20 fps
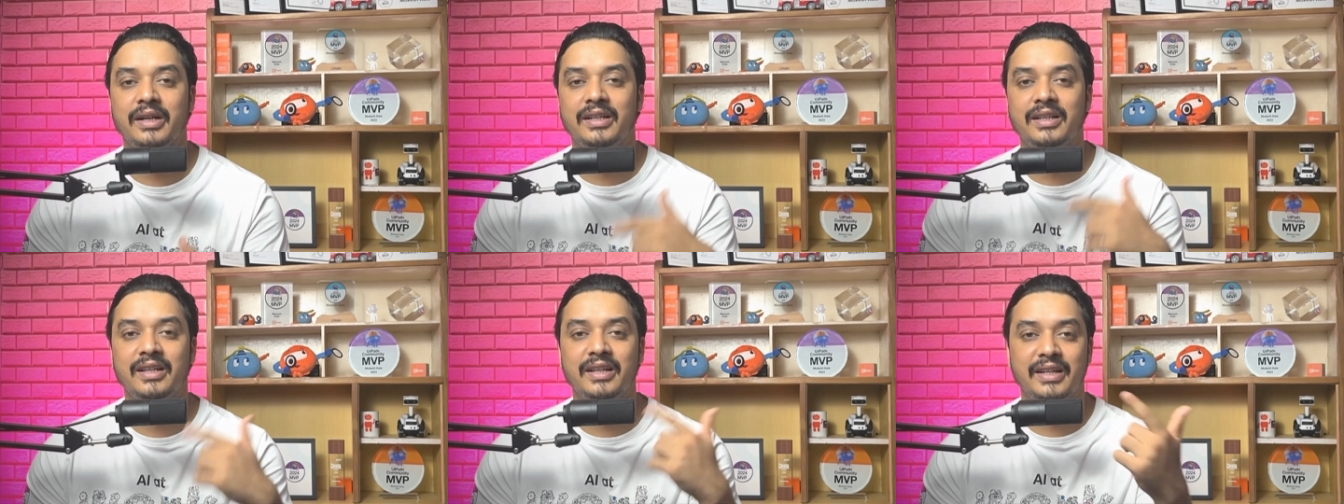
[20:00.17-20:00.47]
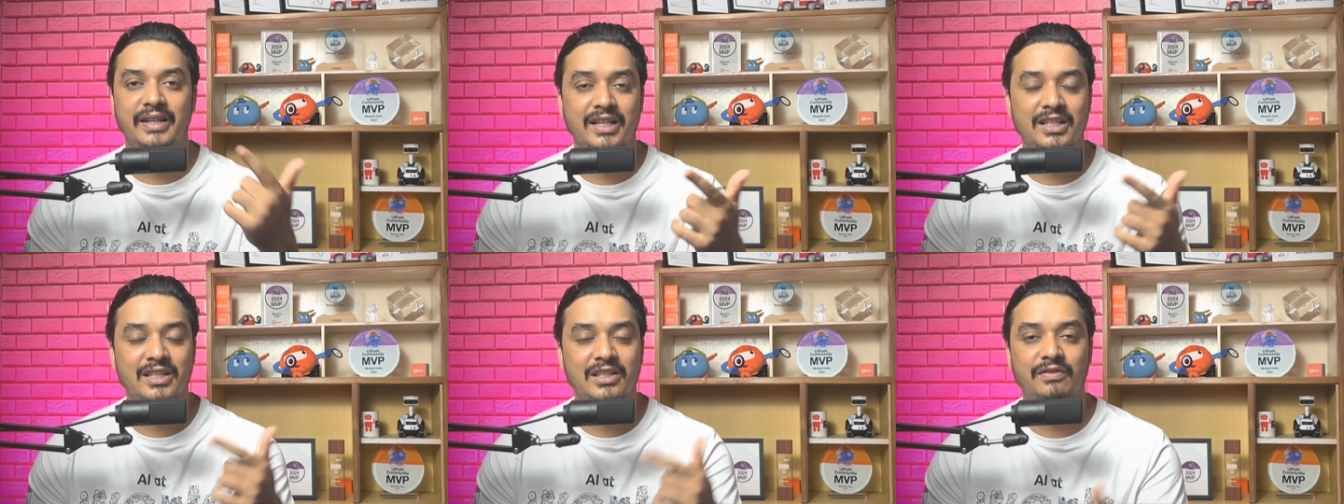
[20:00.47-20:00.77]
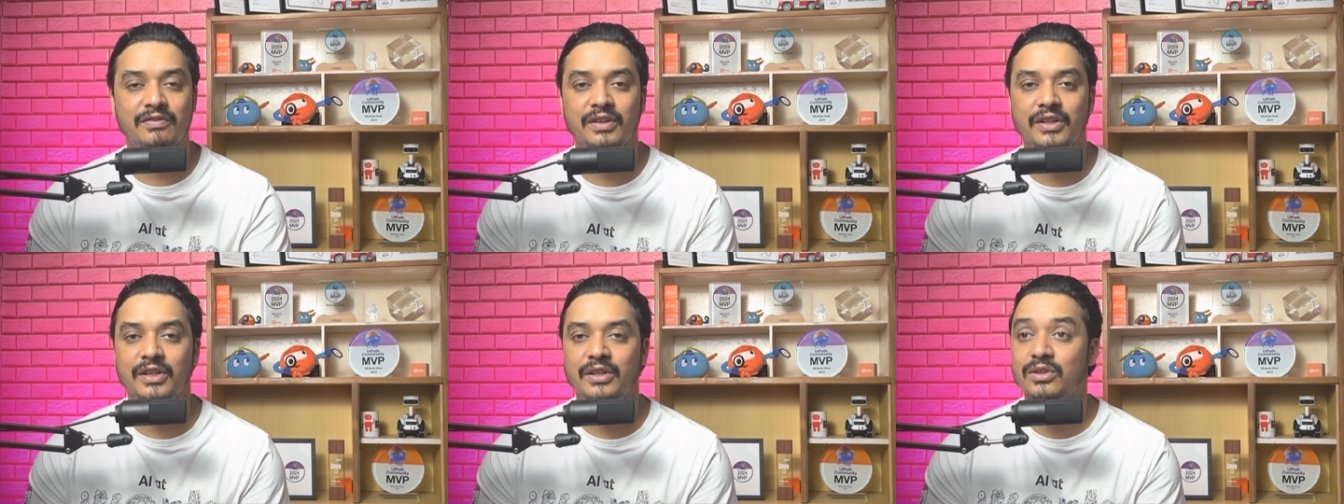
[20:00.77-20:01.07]
the
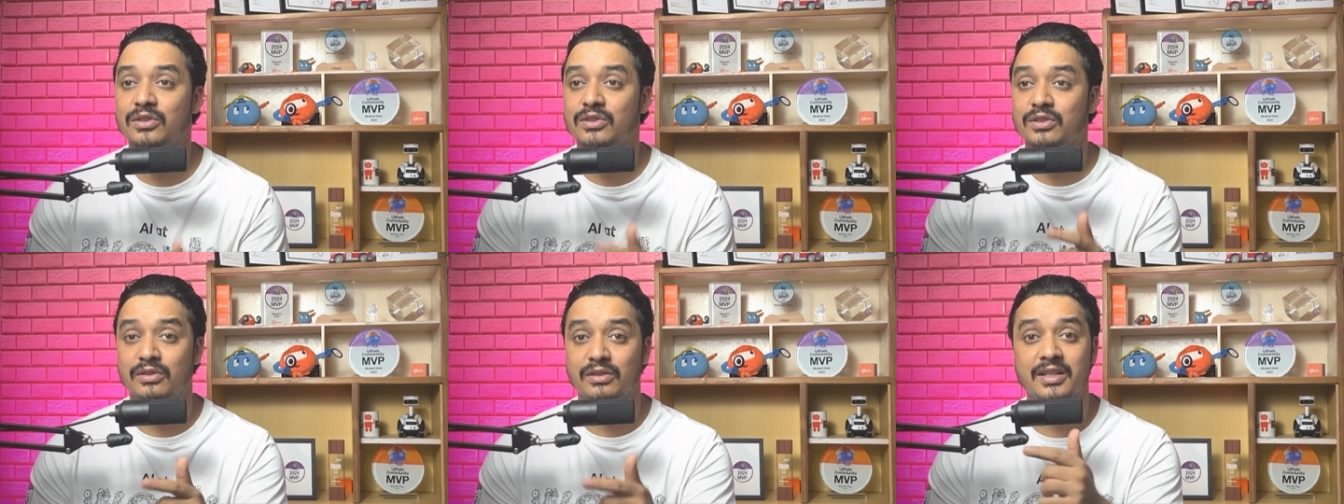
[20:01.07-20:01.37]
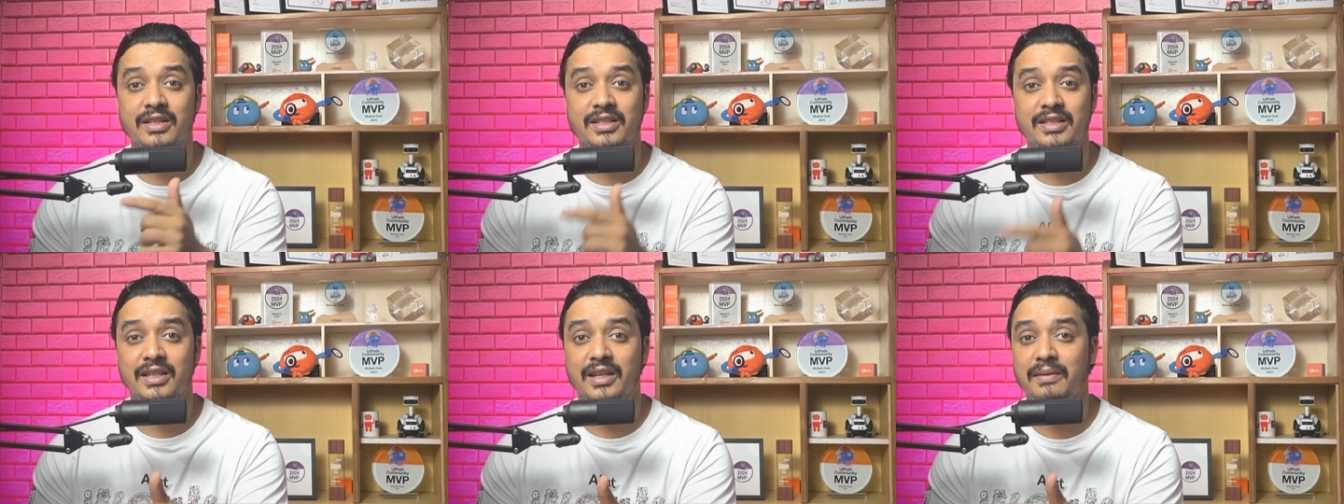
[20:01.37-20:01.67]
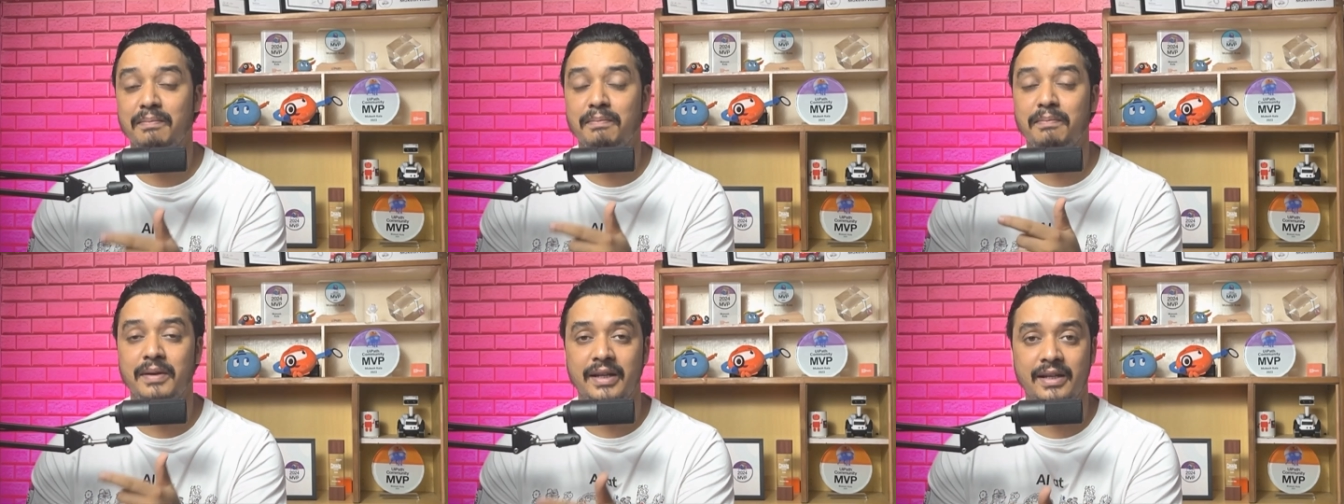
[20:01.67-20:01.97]
next videos on the
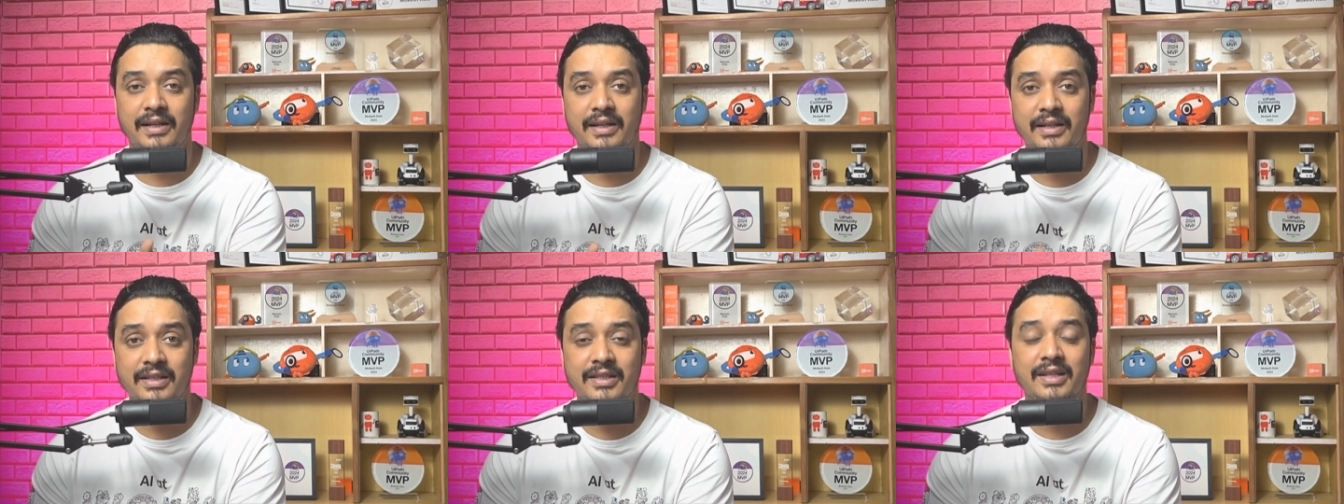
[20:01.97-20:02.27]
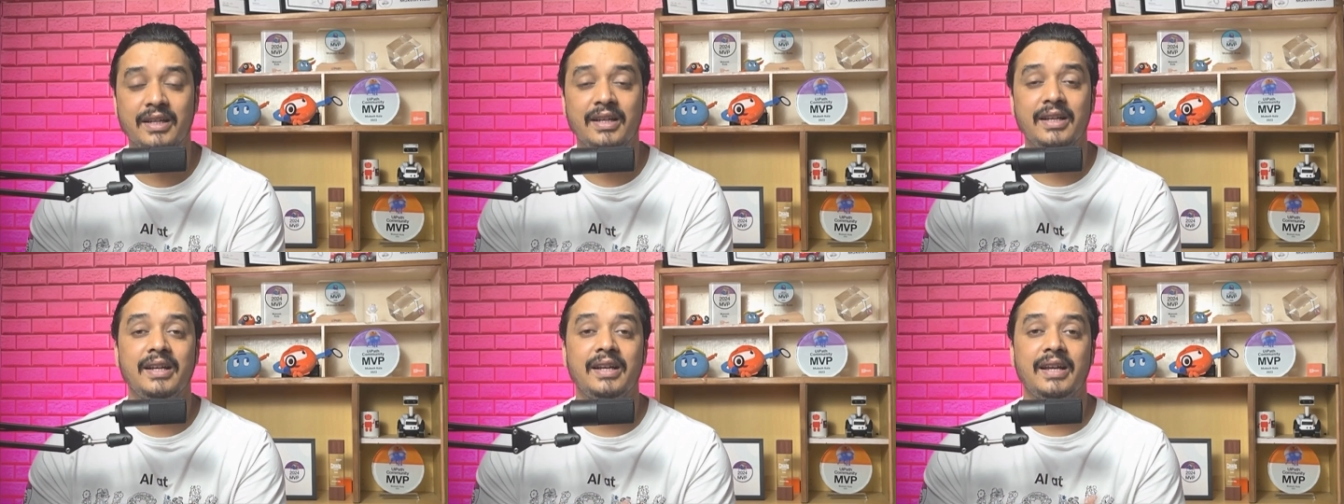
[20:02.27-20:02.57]
same playlist.